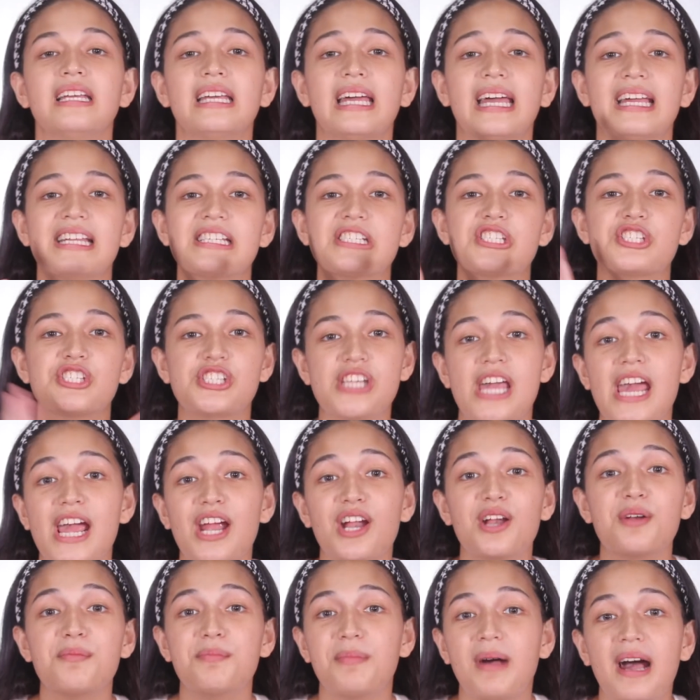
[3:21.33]
And
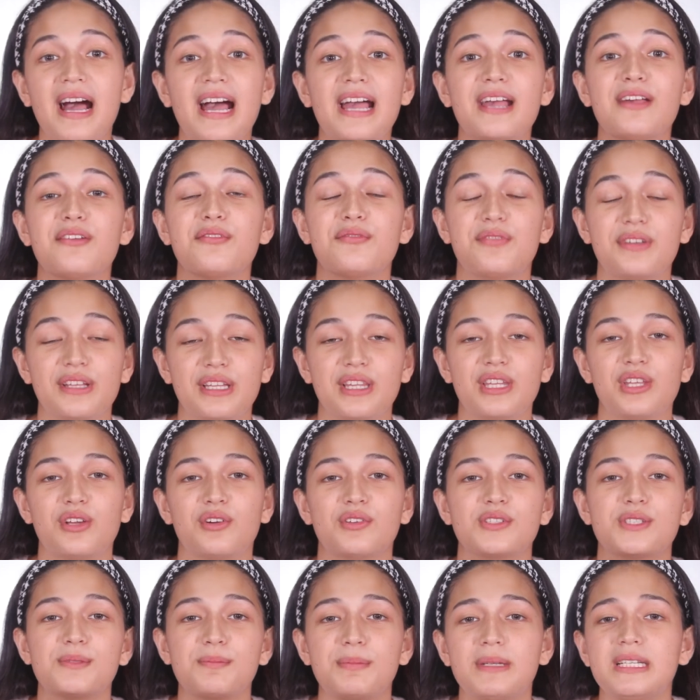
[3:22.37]
share my
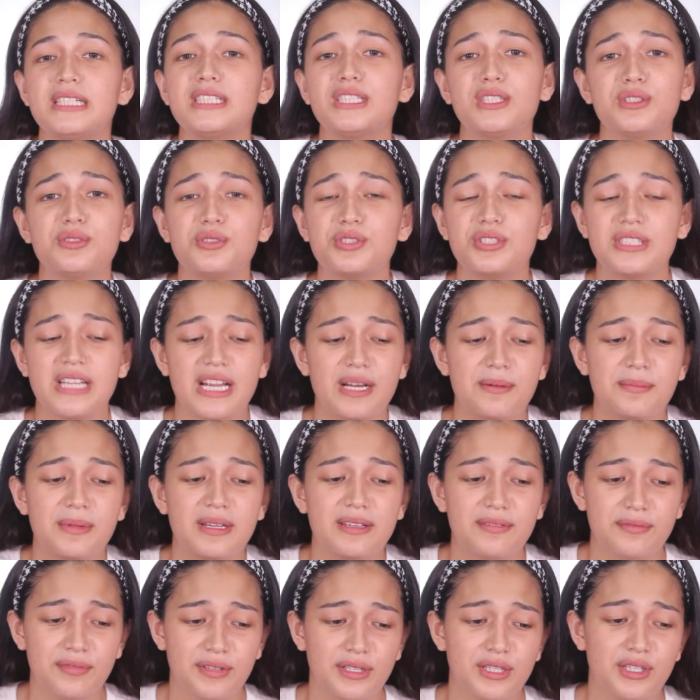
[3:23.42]
videos. Please do share
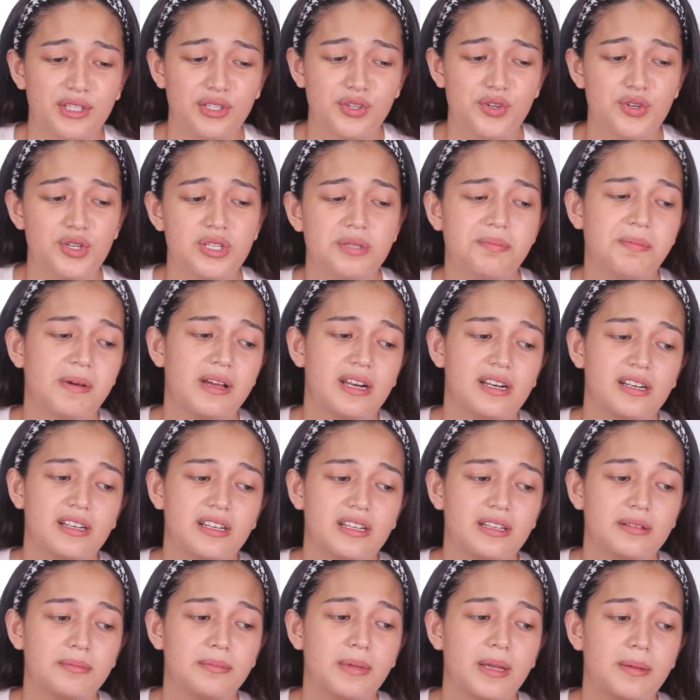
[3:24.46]
my videos para
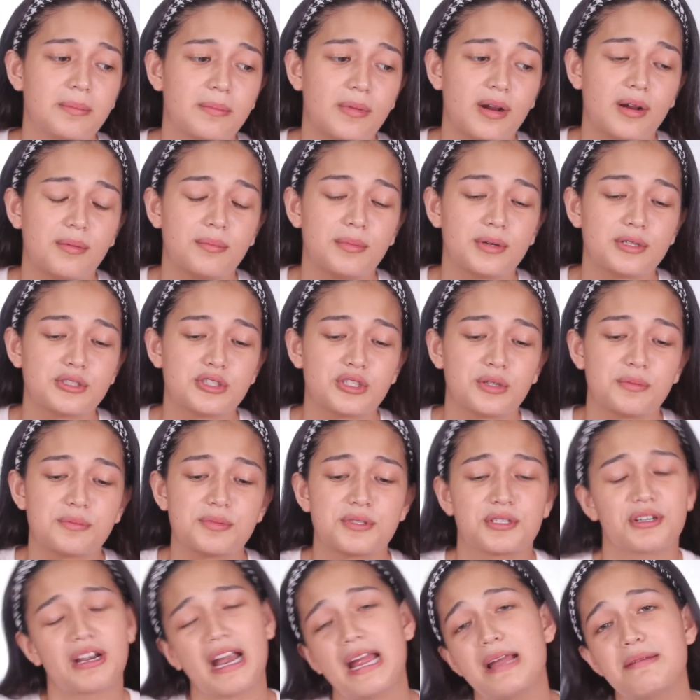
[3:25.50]
rin may mga
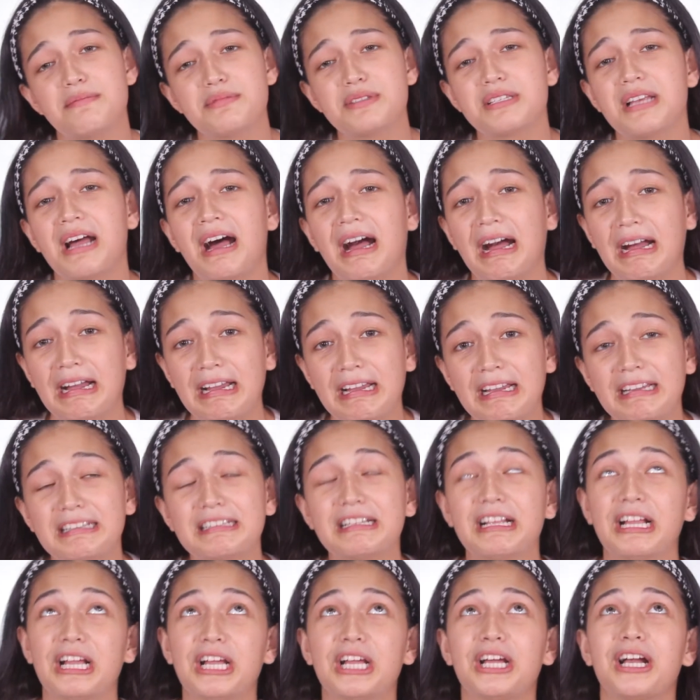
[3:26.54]
mag-subscribe sa akin.
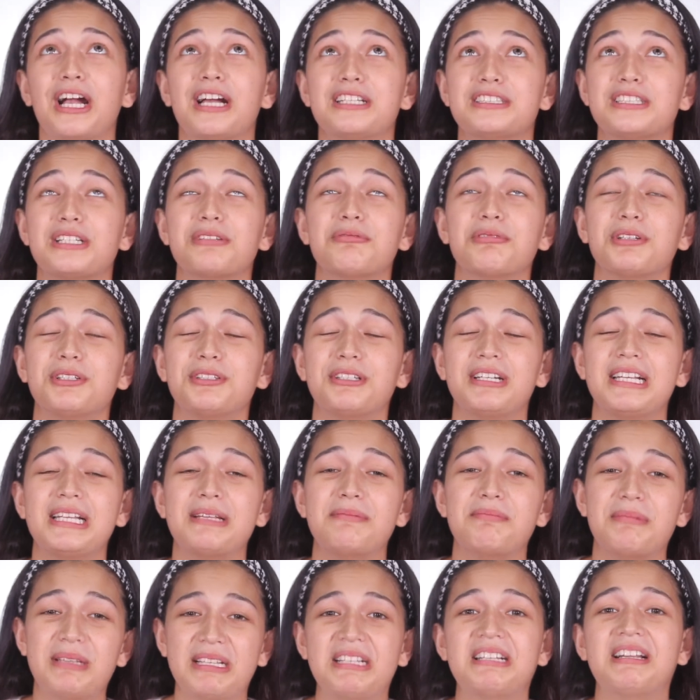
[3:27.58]
Kasi it would really
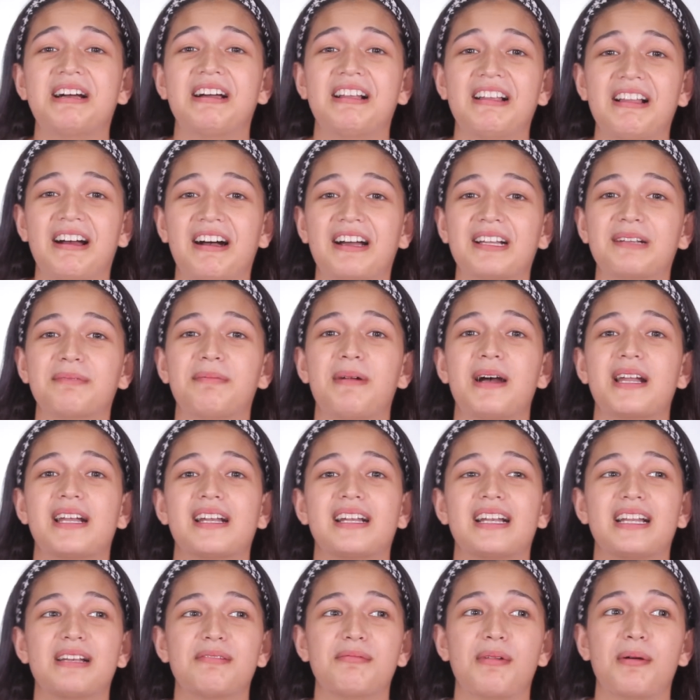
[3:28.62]
mean a lot para
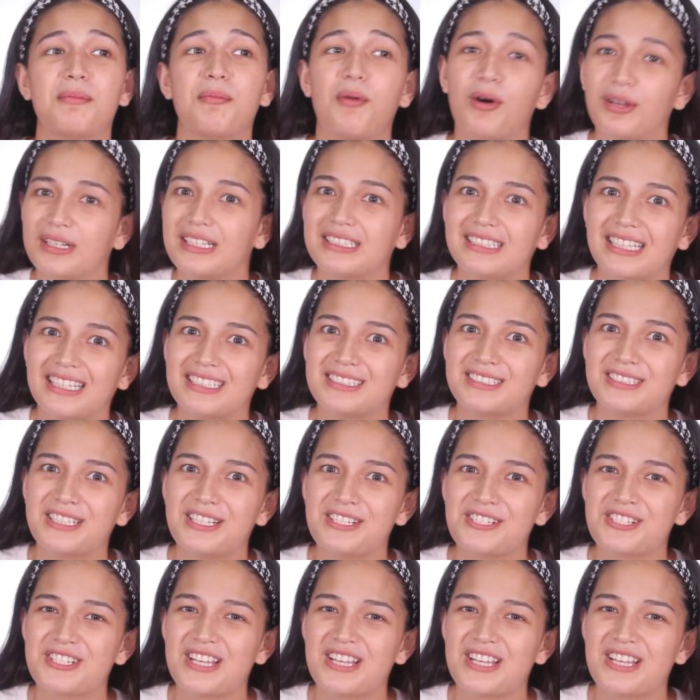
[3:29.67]
rin ma-monetize na yung